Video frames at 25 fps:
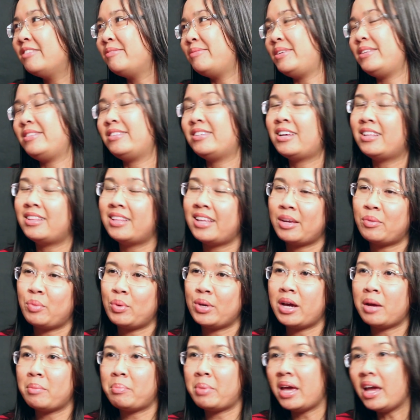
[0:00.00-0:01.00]
I mean, not like
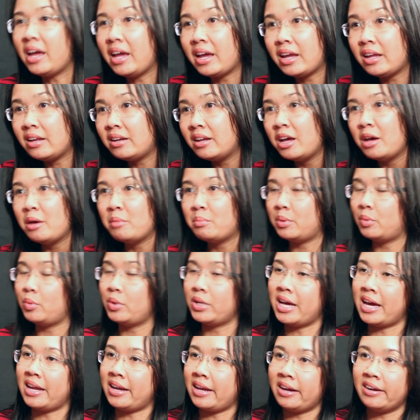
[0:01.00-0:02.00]
we got paid, but
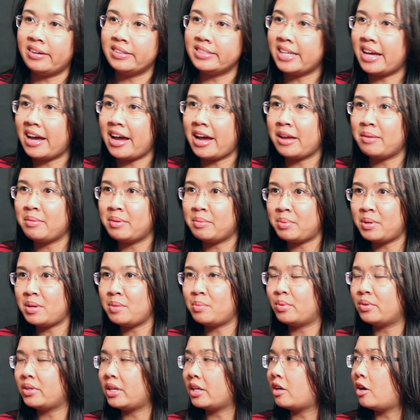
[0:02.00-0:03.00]
we got airtime, and
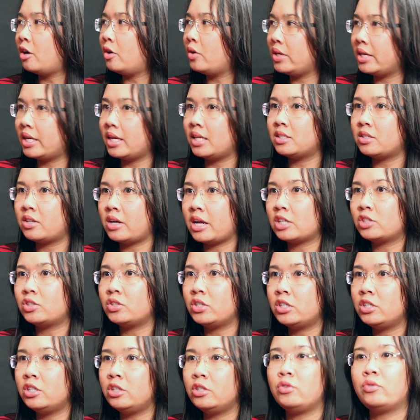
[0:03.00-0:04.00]
people were like, "Oh, you guys are
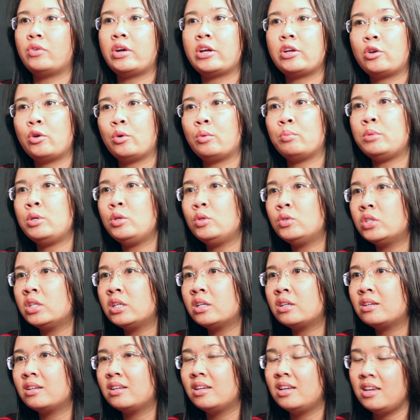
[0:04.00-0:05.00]
actually good. You write your own
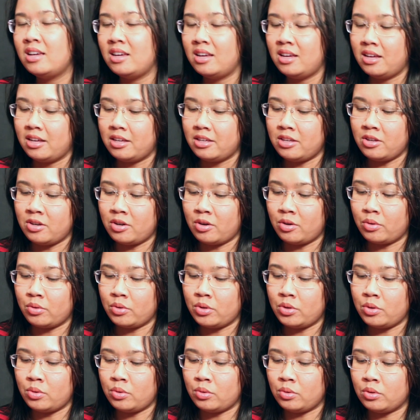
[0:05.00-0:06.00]
music.
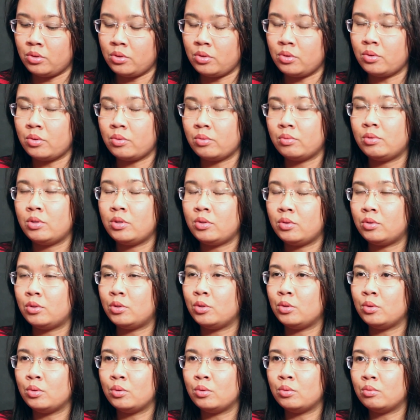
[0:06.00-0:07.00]
You
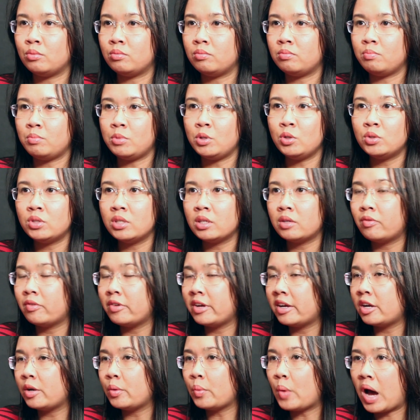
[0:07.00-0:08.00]
do music
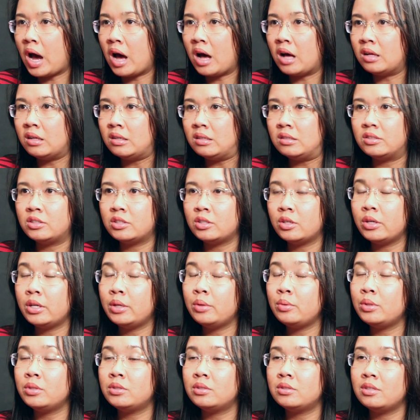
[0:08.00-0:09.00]
very well." So
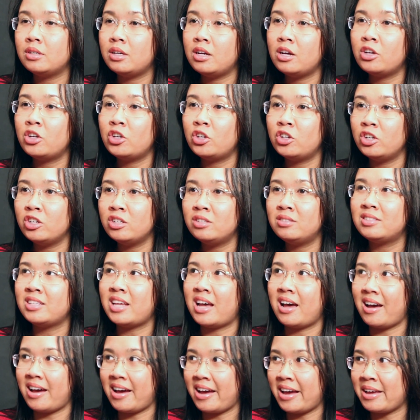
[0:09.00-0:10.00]
it was a good
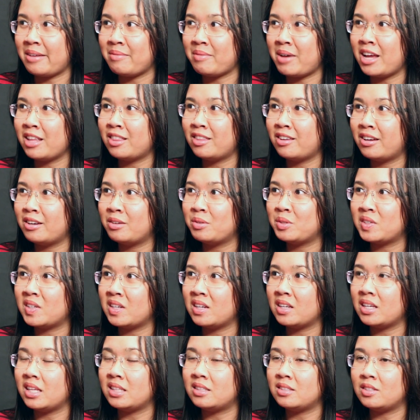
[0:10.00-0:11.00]
time. I thought I was
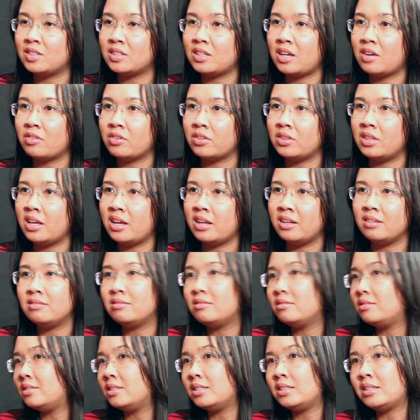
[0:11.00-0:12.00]
going to get discovered
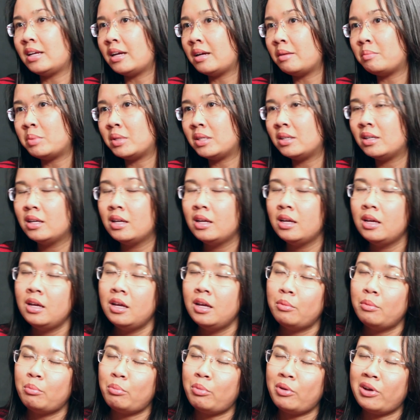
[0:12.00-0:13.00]
then. Didn't happen,
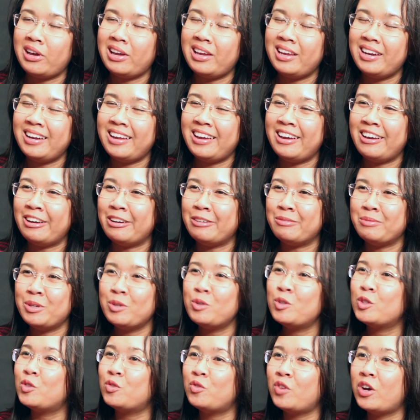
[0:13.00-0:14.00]
but
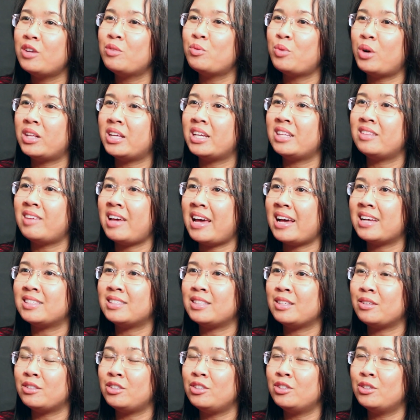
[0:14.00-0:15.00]
it was fun while it
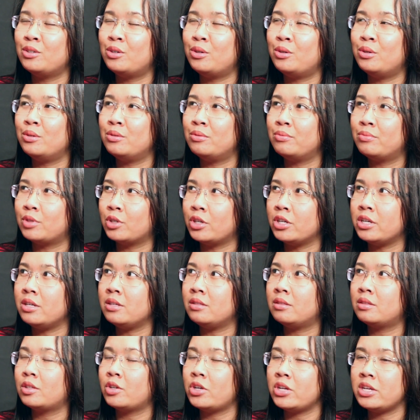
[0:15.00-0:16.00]
lasted. A good old 4
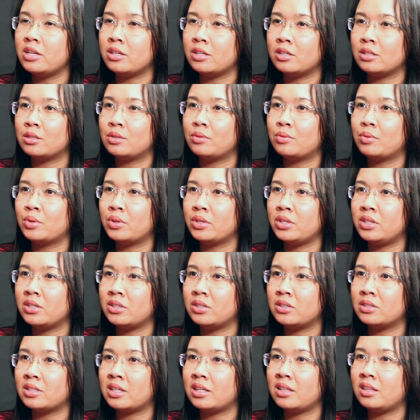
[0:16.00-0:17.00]
years,
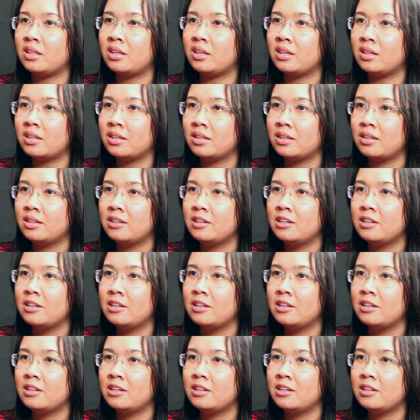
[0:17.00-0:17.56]
I think.